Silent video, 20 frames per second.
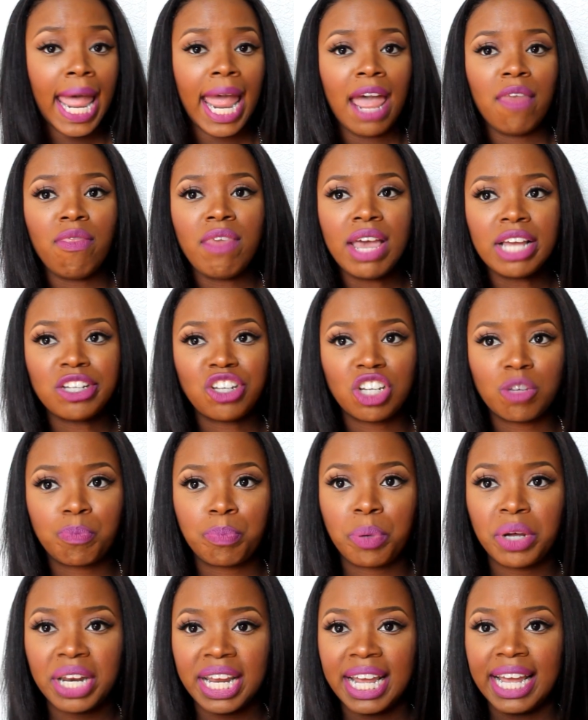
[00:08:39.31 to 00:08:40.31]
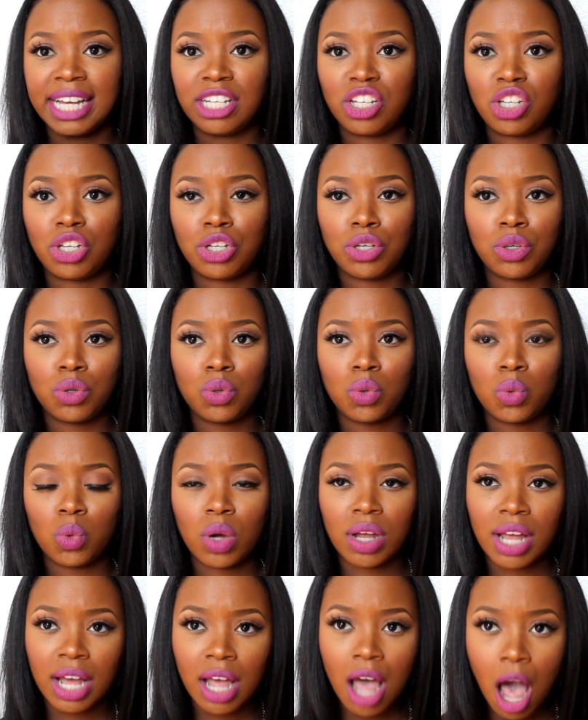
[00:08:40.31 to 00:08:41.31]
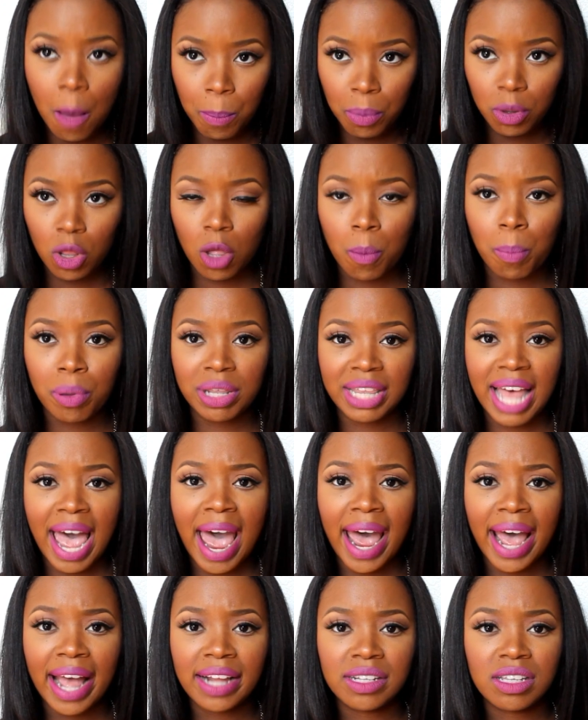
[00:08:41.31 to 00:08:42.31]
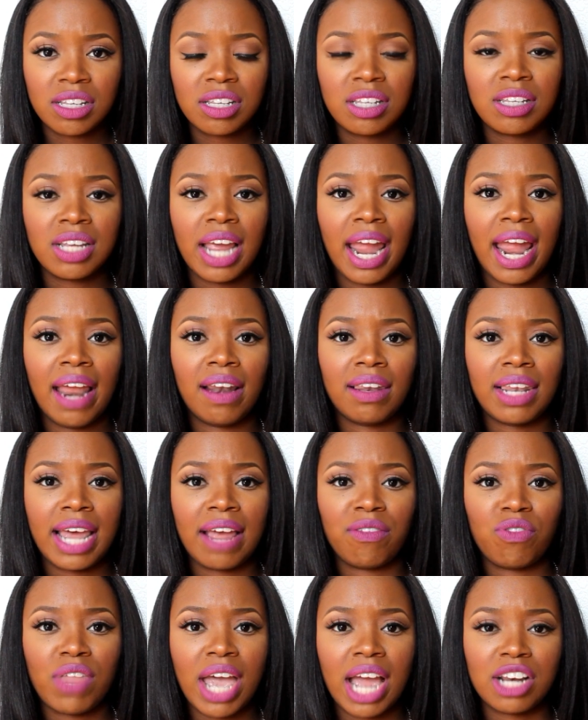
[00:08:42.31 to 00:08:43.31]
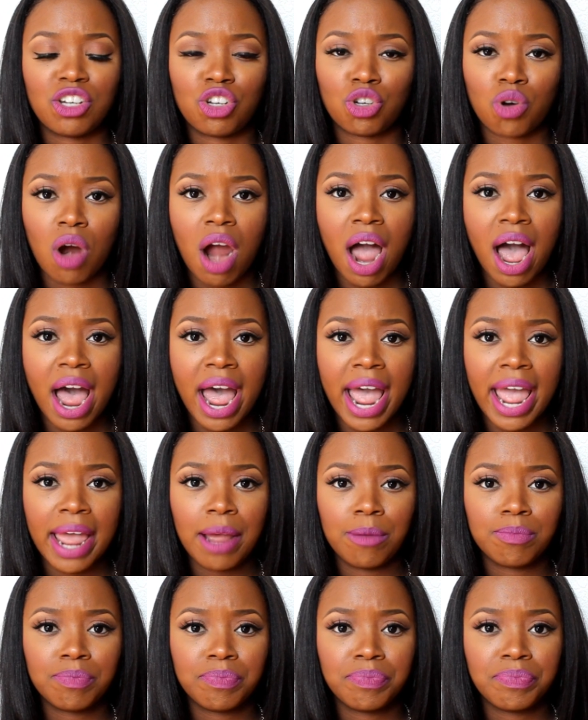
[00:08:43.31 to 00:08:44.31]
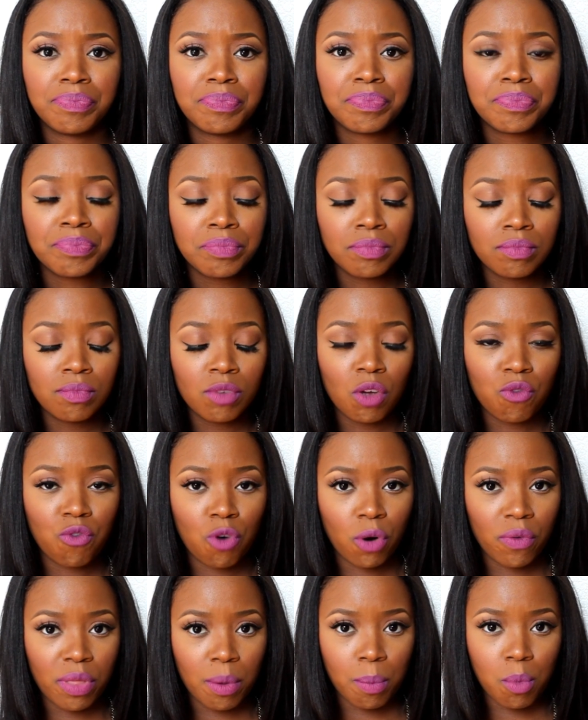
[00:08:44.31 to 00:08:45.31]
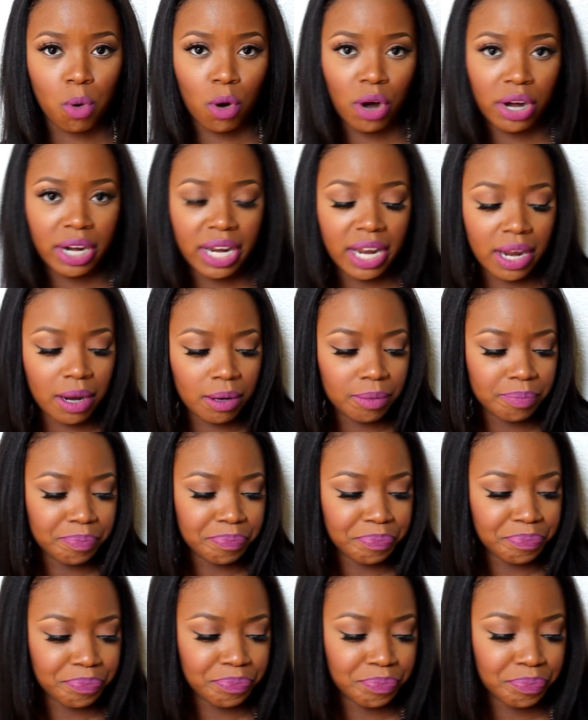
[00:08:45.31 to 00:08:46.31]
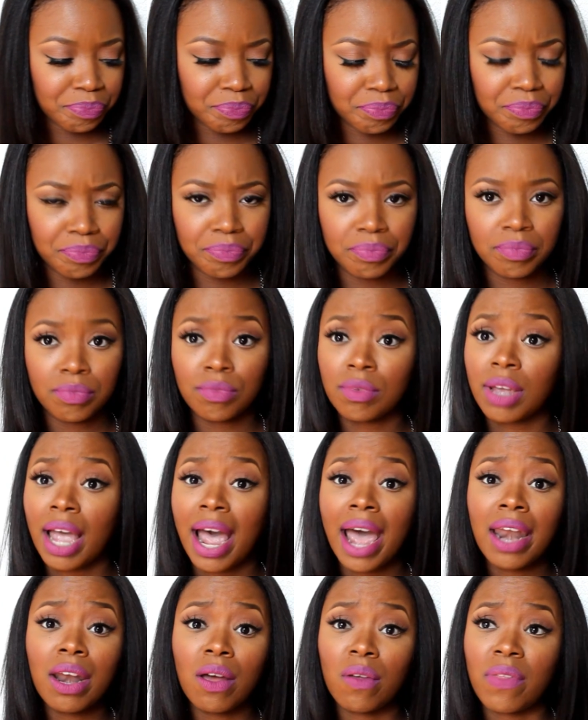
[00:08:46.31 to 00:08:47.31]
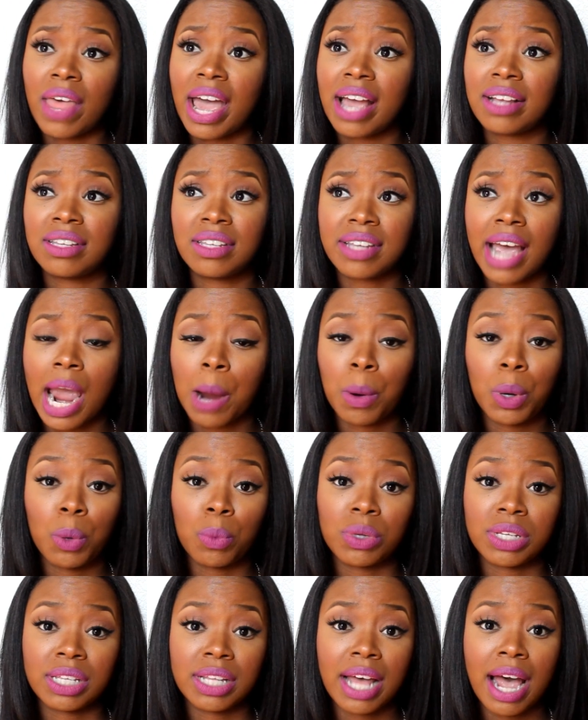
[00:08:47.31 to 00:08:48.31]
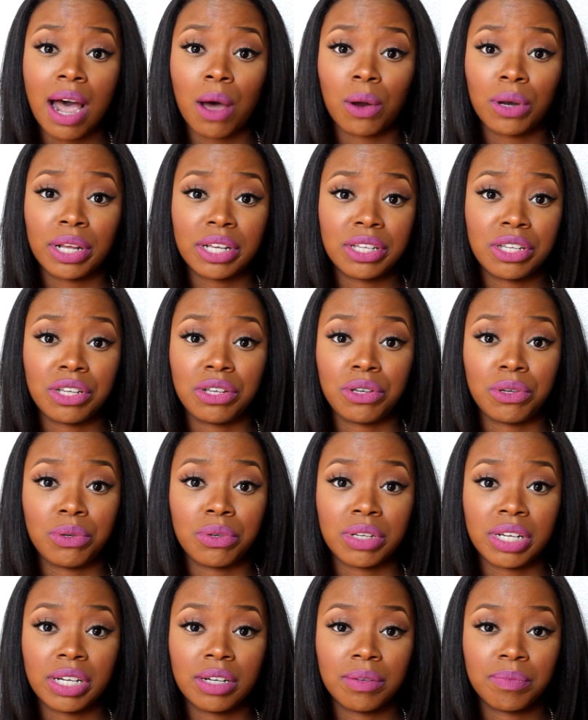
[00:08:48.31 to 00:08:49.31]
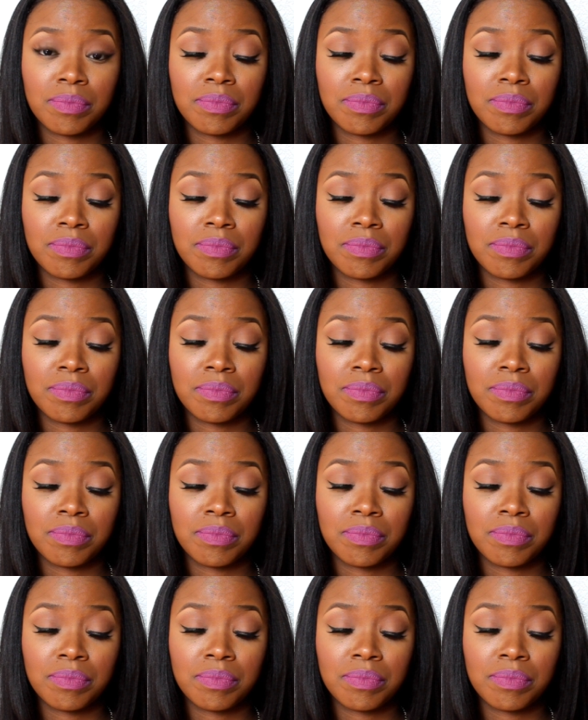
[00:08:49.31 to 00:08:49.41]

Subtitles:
And then just put it into a couple of plaits and let that dry for the morning. I know that siren was loud, excuse it.